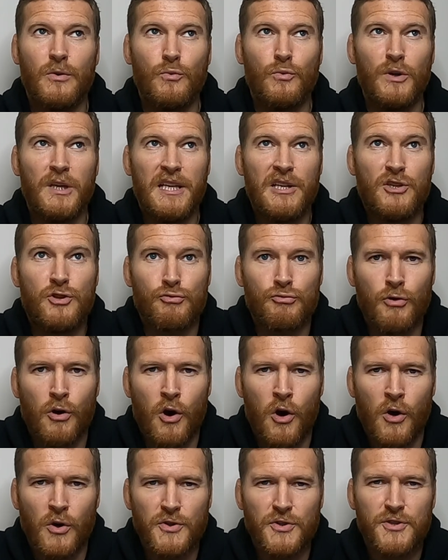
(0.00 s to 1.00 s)
really
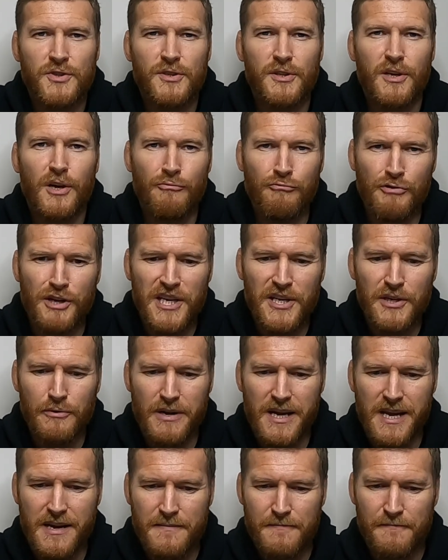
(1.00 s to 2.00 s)
draws a
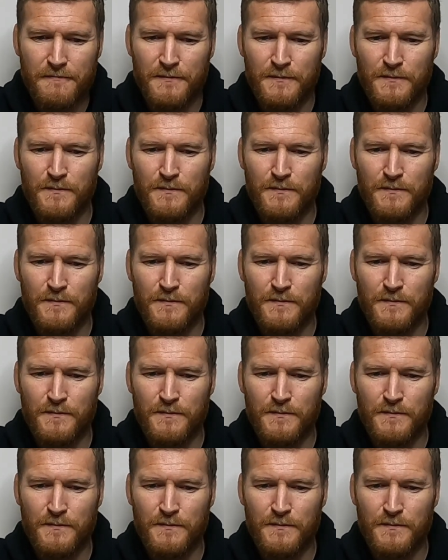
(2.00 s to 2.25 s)
reader in.